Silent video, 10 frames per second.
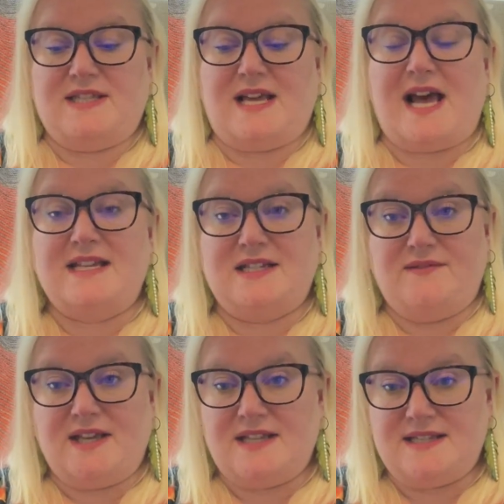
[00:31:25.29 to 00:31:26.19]
the idea of
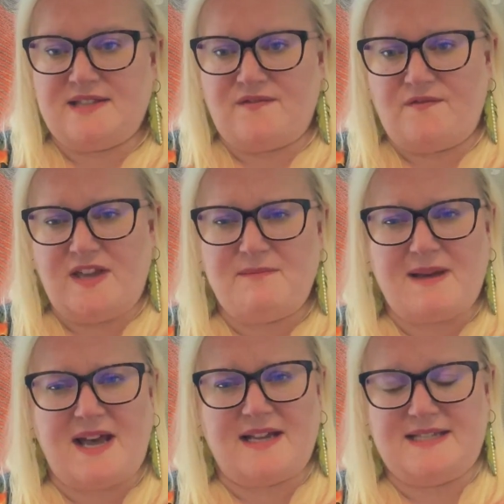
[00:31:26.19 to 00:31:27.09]
getting some
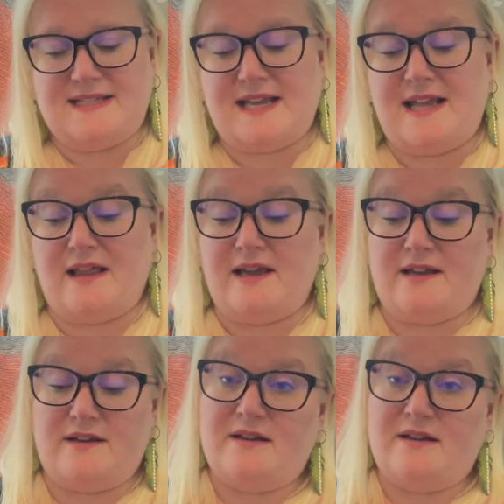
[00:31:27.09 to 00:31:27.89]
feedback to say, like,